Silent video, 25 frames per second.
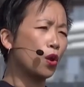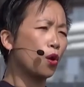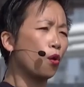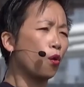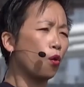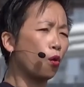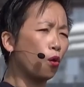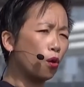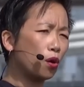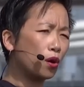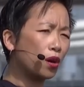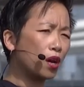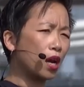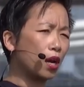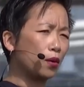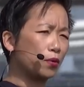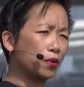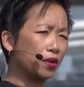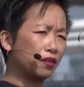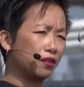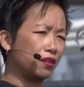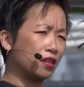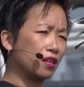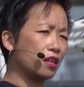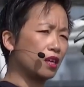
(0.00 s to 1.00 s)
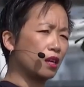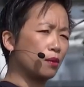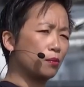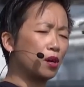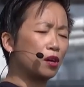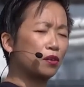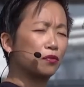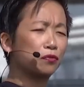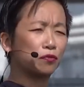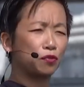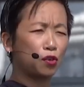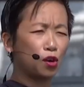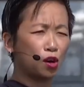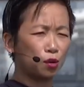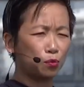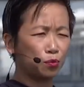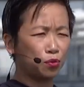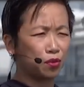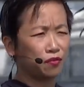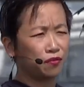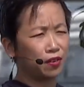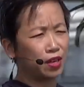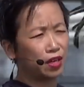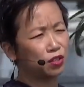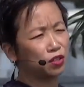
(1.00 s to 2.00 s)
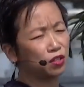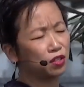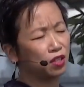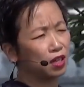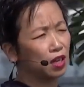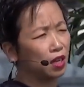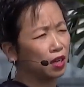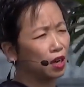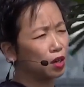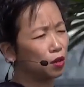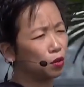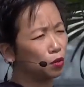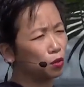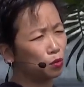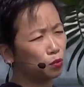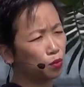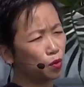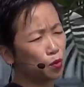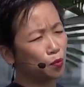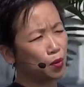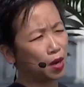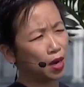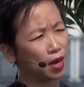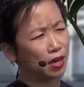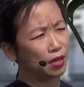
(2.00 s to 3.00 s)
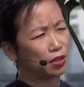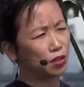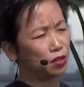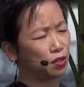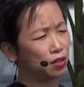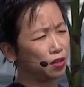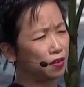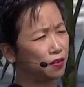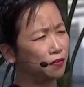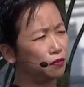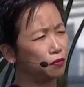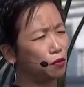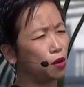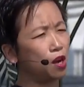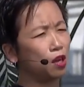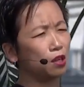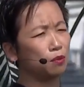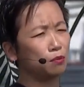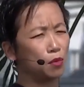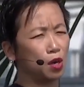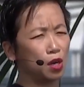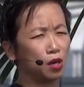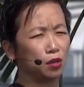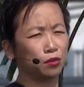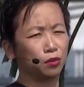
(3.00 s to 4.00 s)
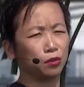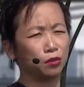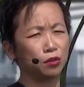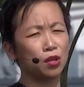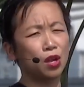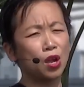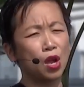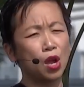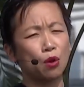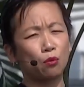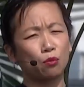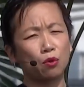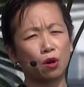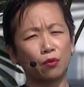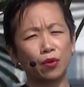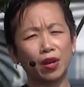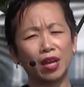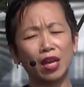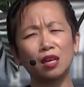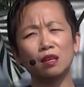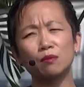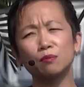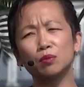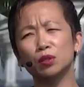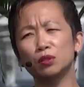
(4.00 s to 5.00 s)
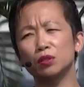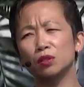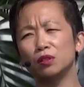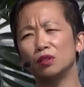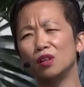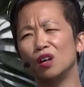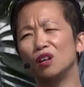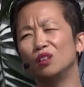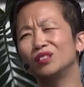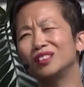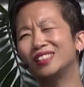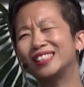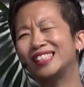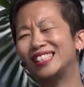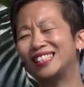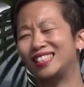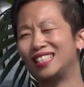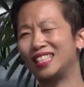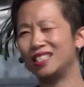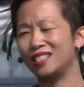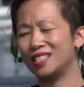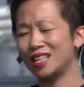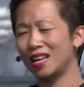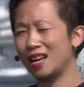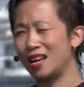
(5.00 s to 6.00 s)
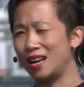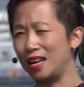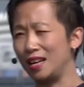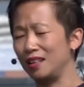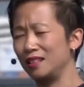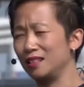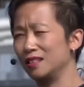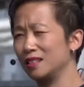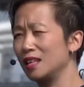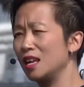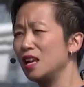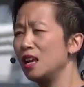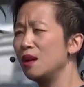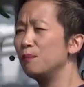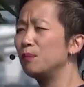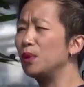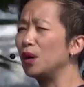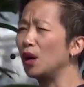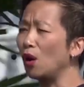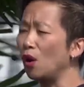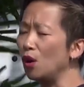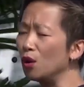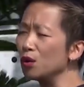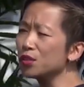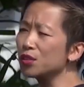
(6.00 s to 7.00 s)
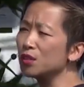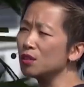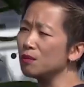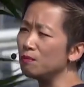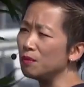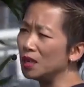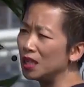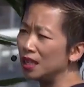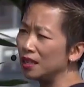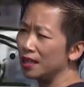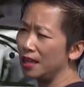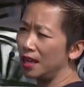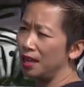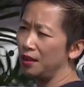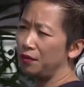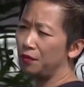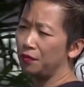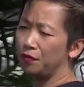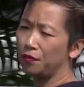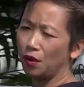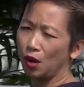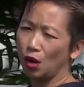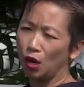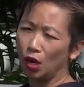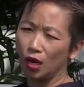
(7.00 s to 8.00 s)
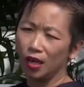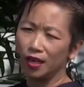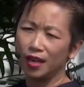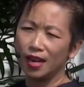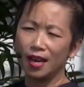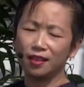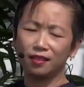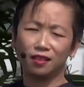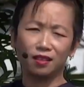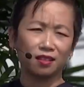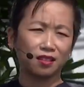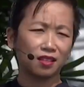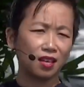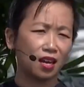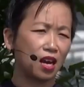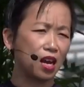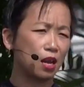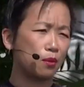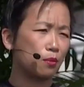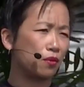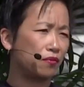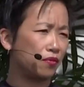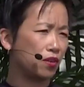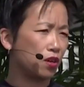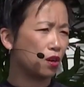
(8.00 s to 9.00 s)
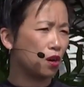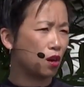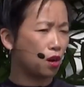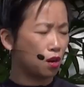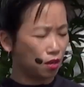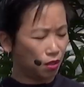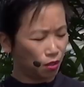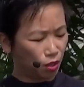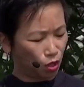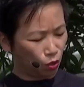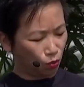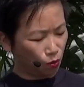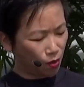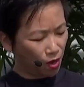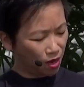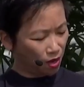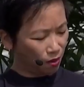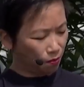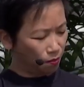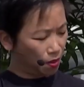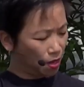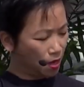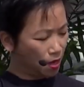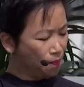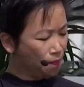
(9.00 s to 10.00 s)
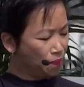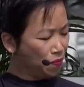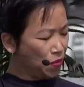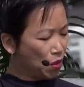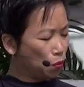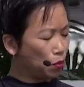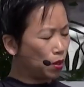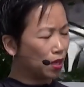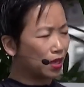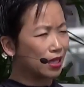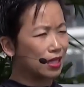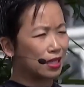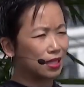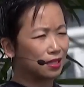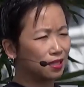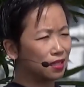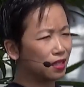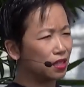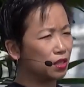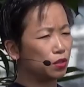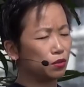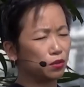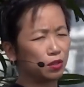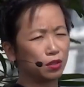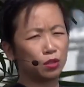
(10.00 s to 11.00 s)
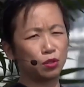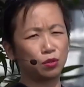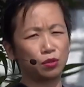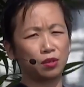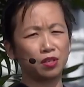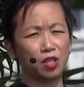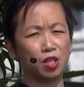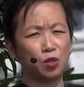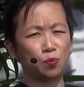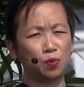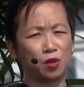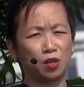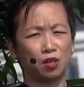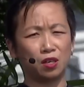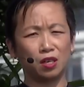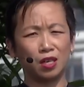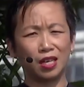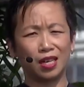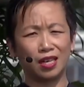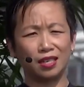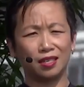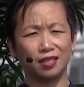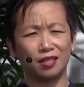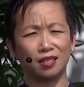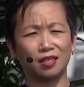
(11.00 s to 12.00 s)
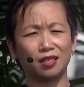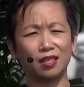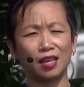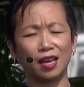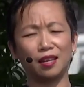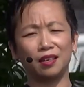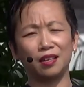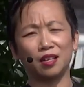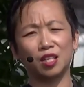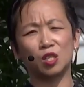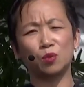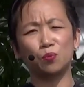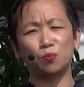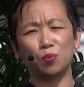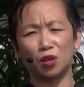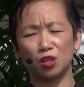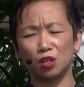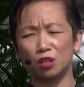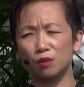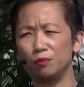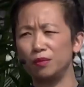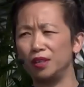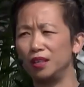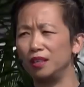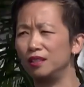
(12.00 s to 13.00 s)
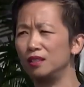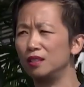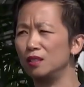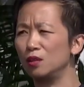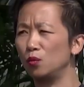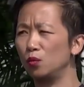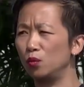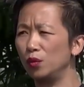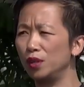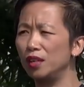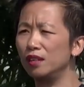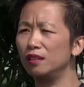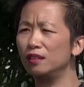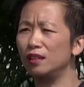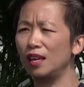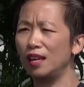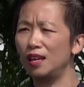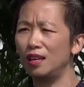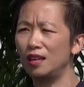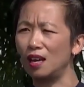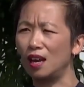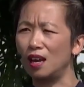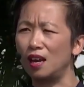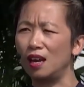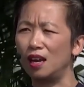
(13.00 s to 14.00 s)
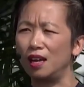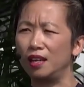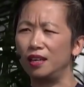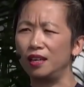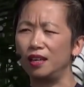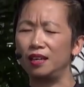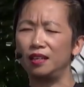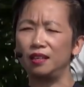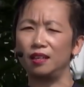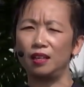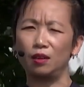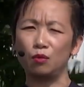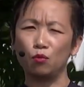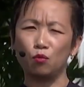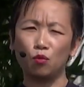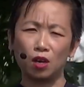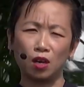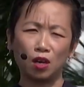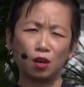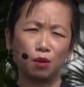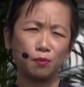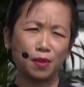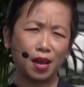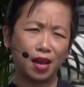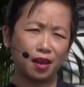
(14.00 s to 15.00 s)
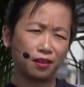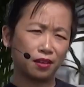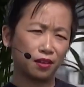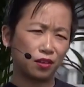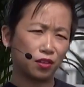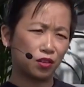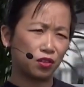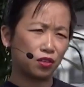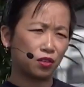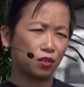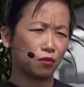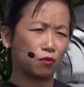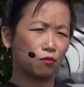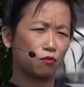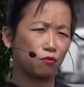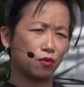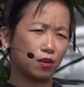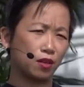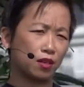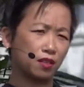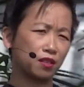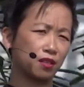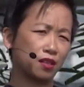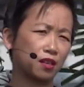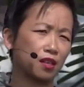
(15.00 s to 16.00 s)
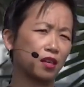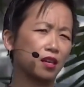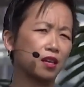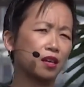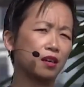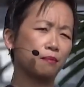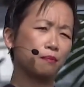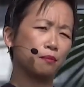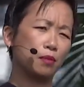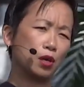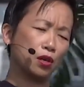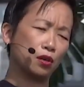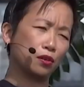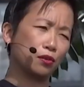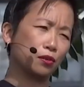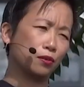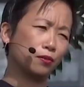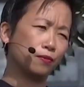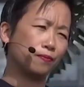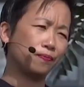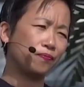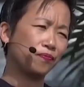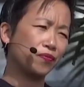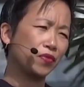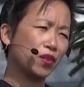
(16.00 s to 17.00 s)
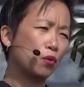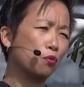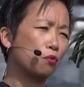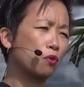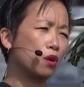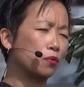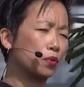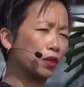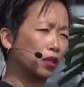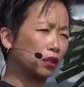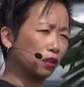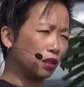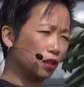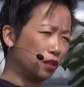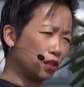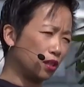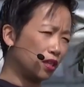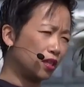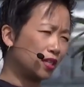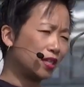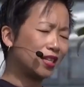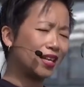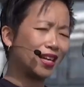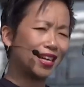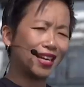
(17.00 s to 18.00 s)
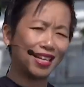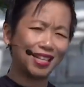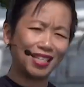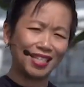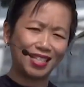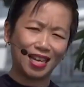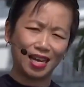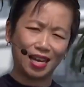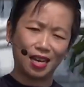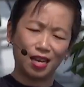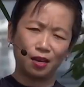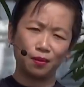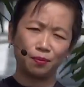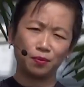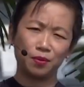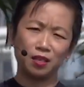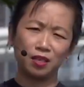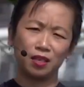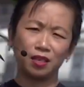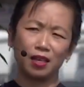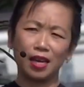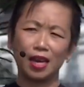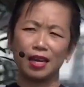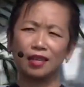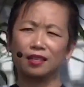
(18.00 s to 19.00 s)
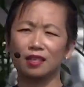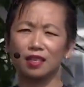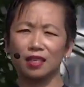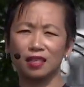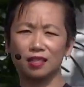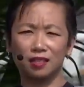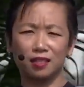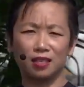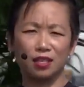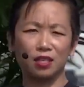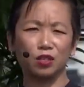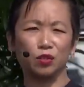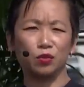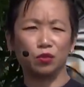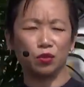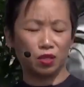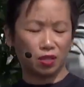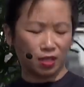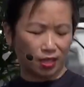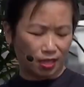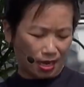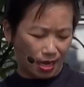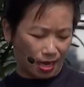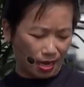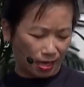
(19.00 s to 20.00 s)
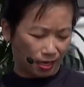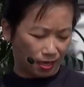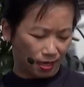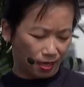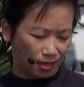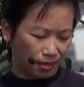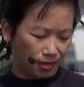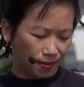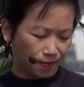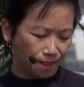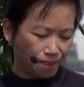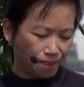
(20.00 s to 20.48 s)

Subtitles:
or how we think about fraud prevention in our own proprietary fraud models, where we're able to not only detect, but also mitigate fraud at the time of a card swipe. We're continuing to experience and experiment with AI in a well-managed risk model, where we learn, adapt, and continue to test.